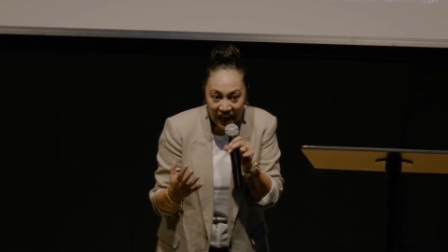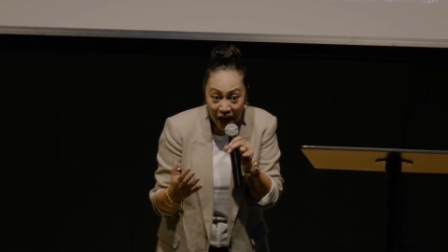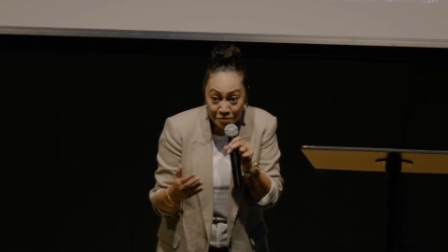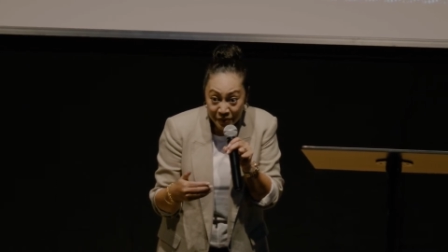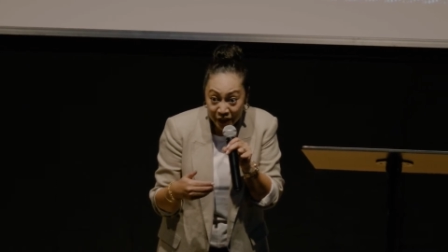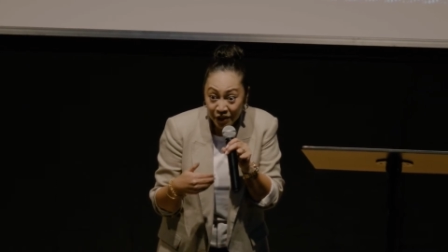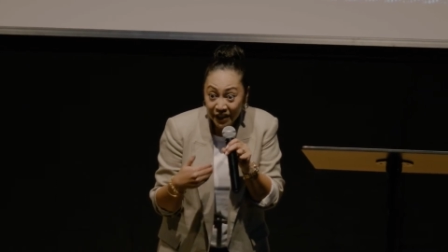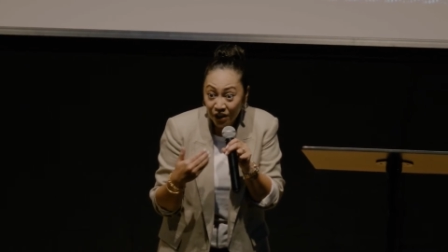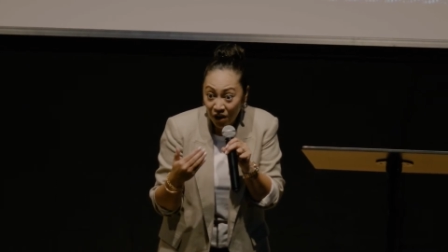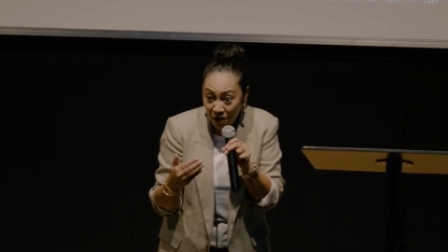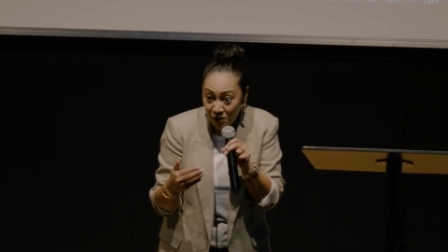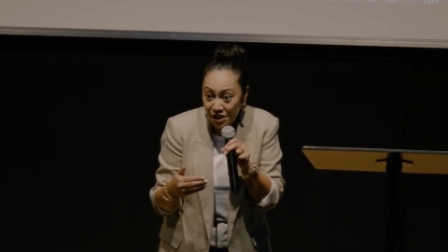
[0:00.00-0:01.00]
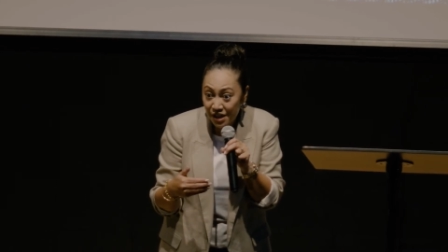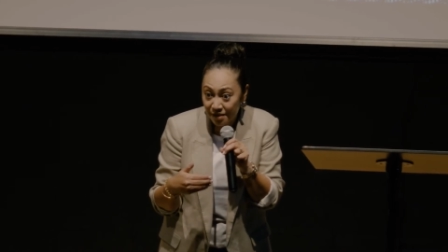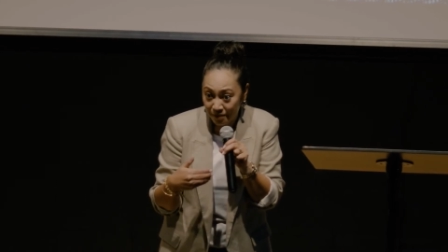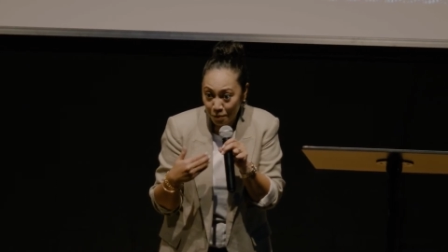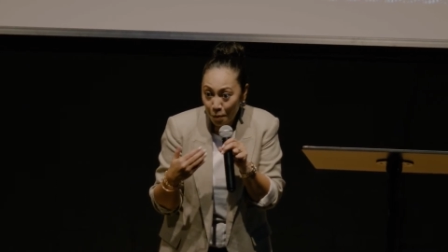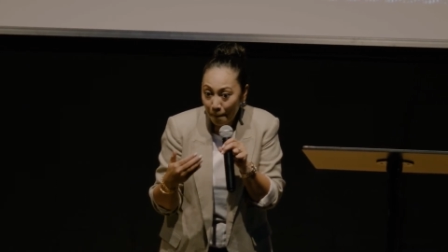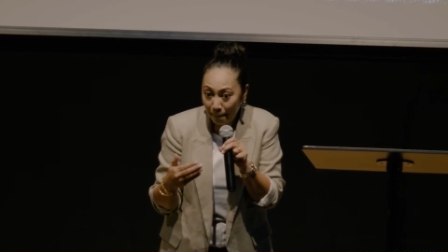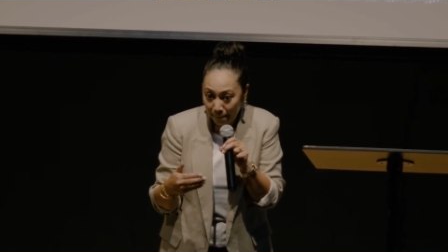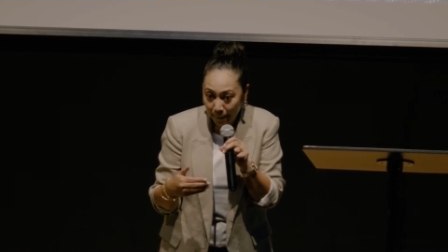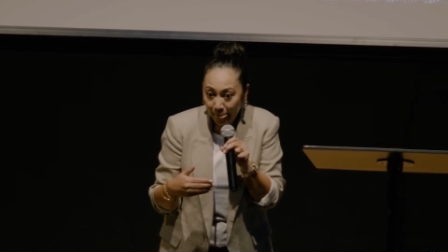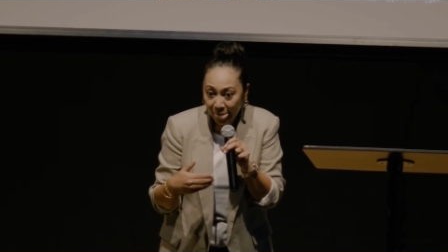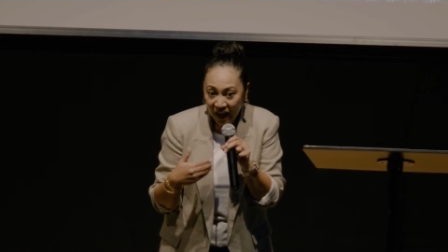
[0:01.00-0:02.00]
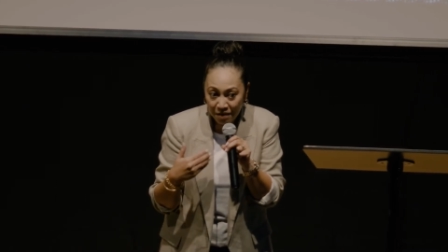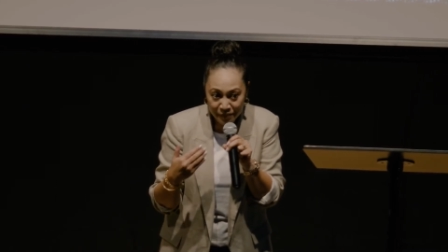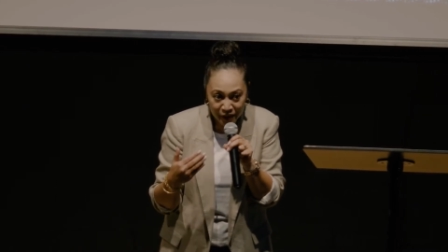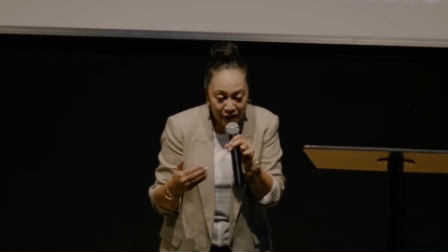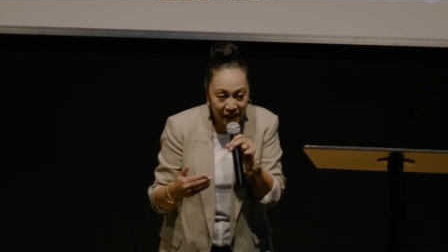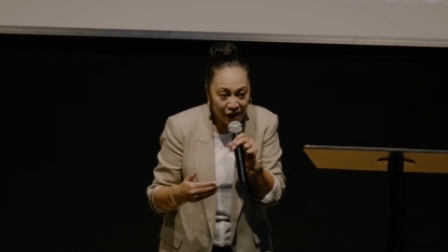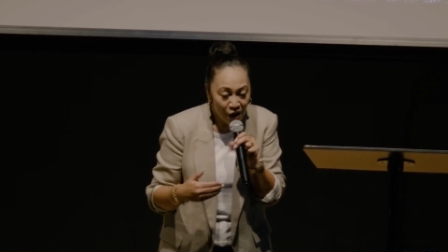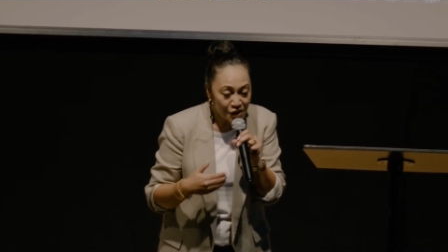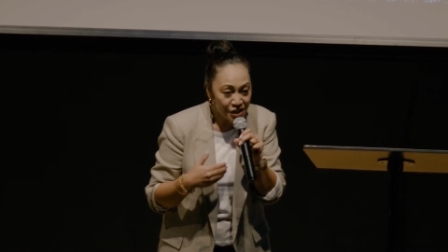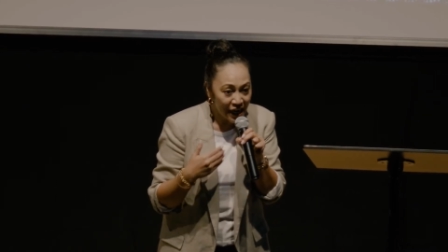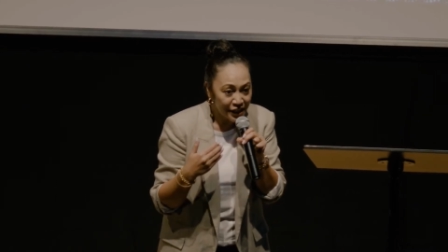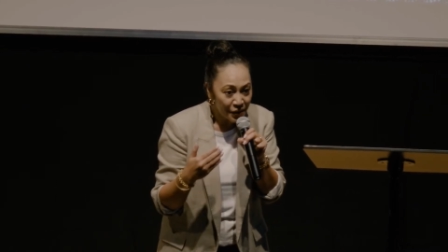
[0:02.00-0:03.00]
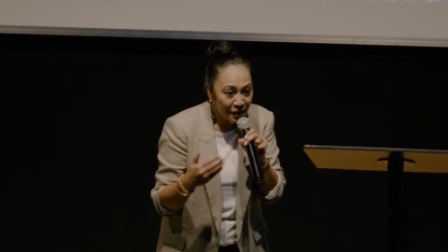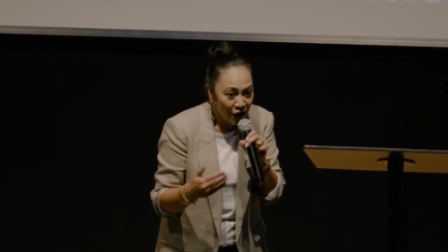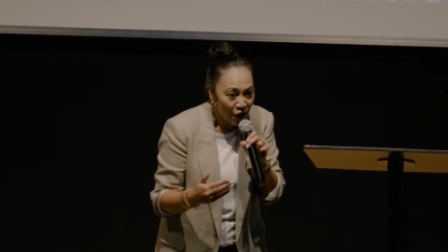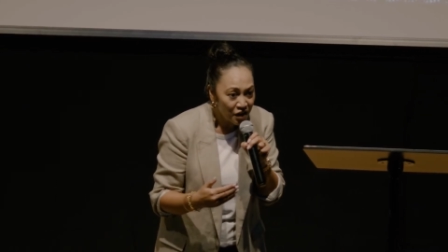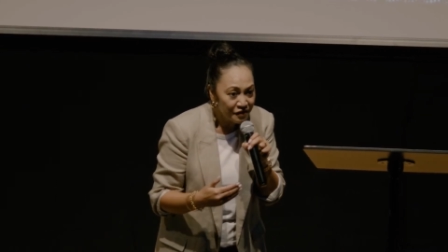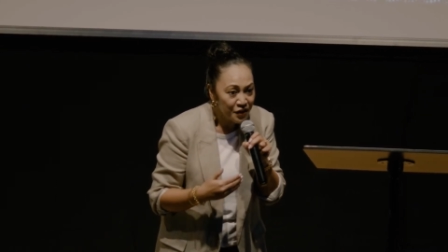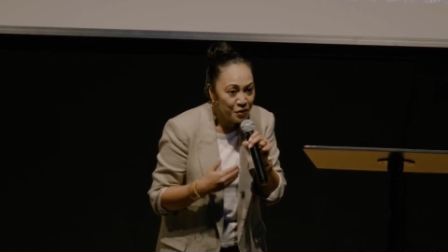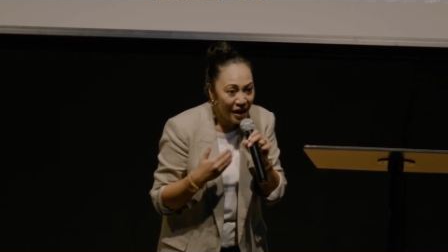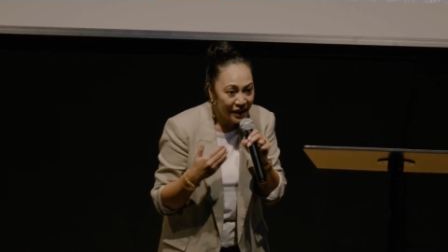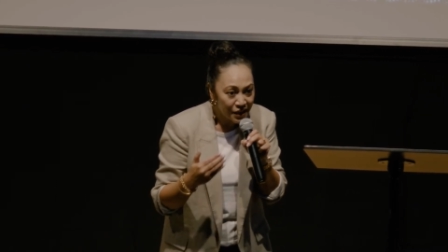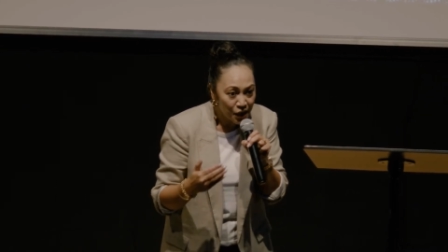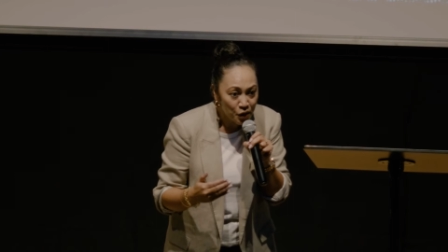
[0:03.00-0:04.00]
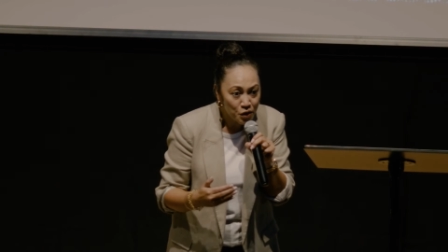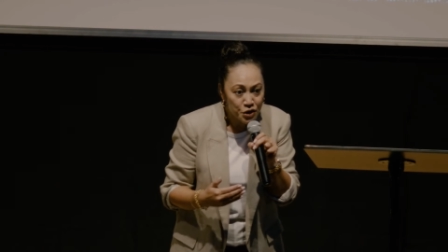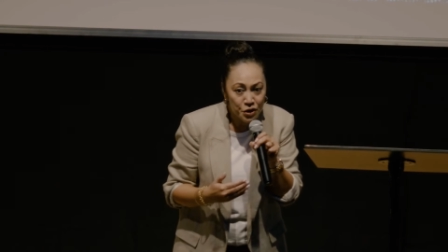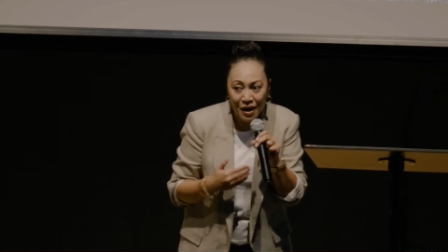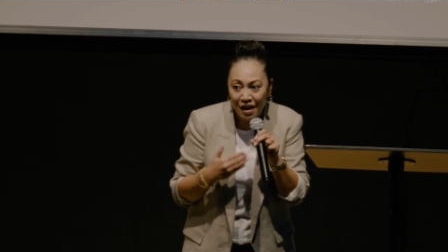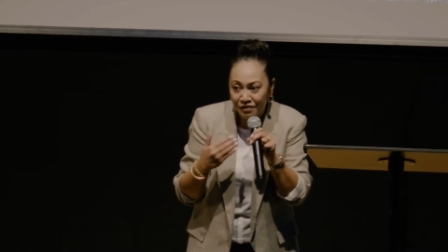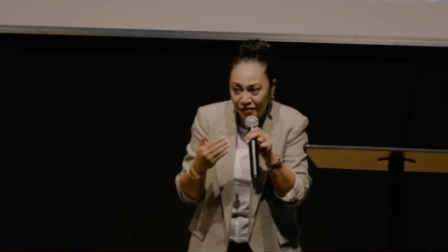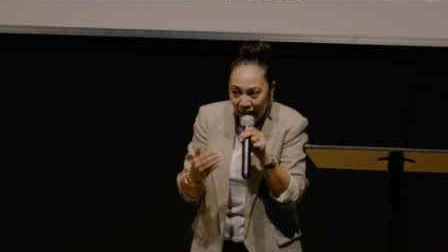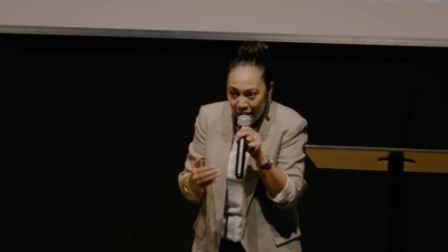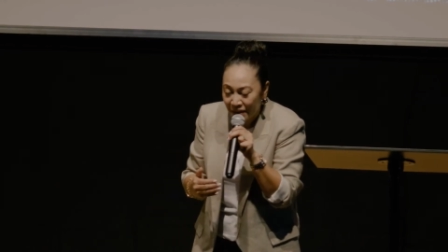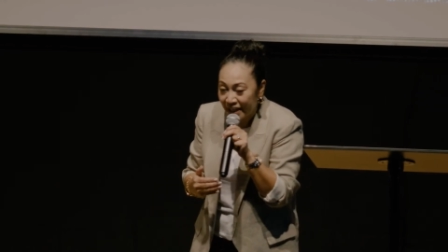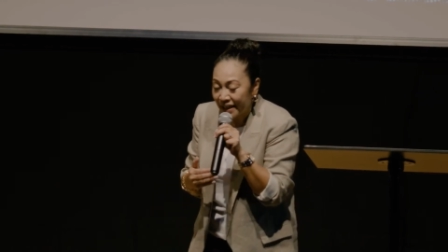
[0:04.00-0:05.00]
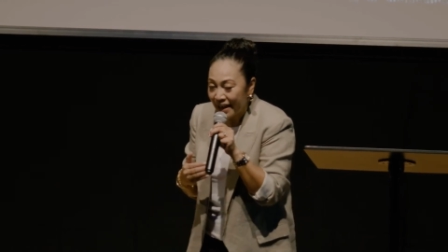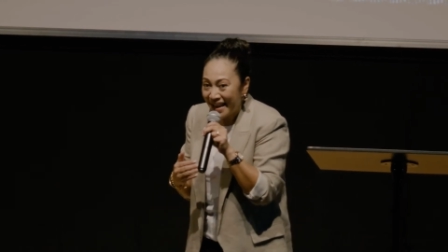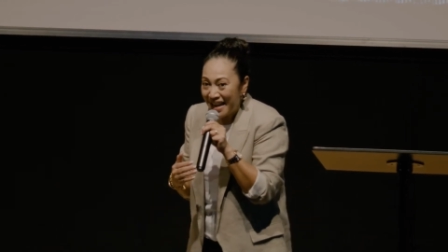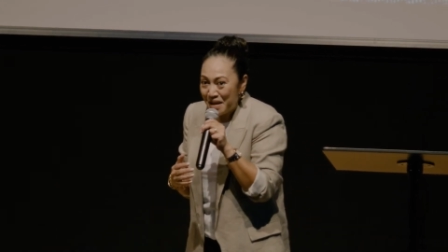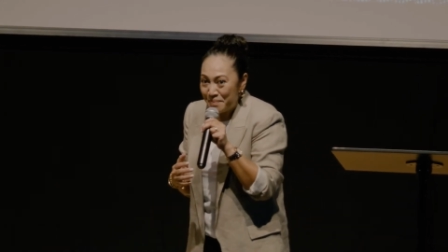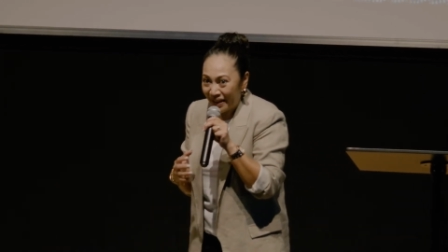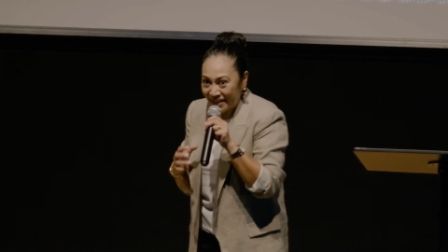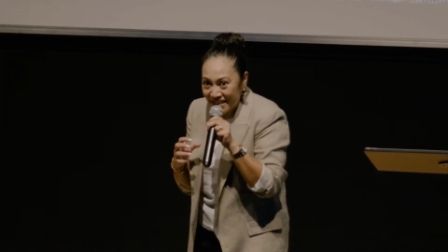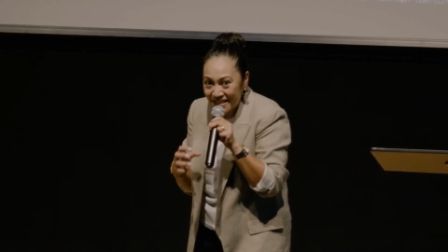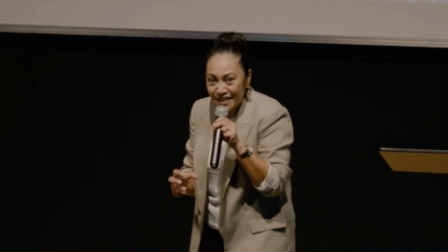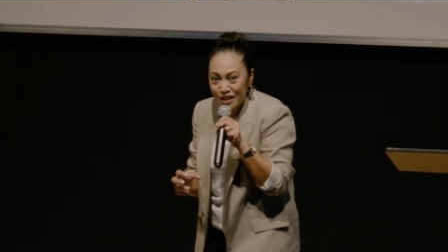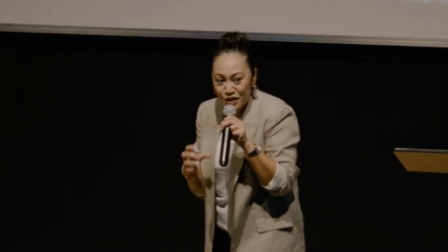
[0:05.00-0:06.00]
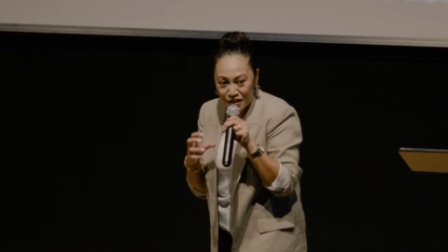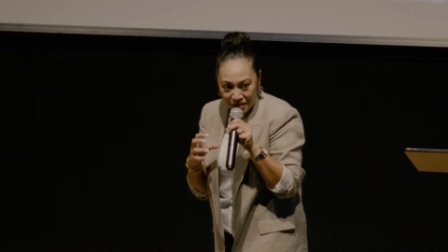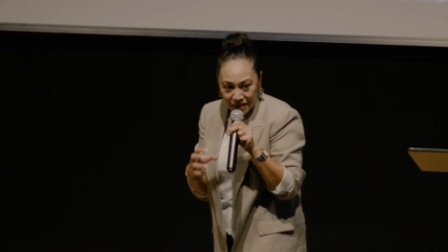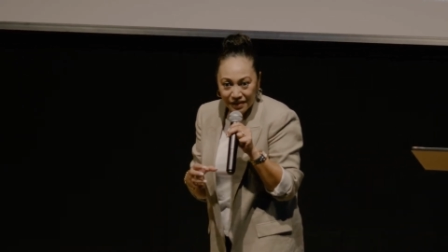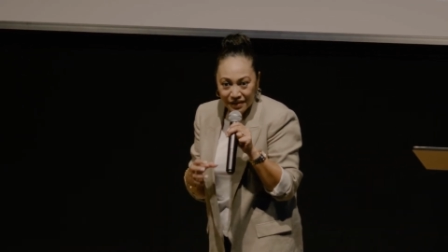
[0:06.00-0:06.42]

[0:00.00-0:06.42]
I'm building culture. I'm building culture. I know a lot of you are new to our family, but this is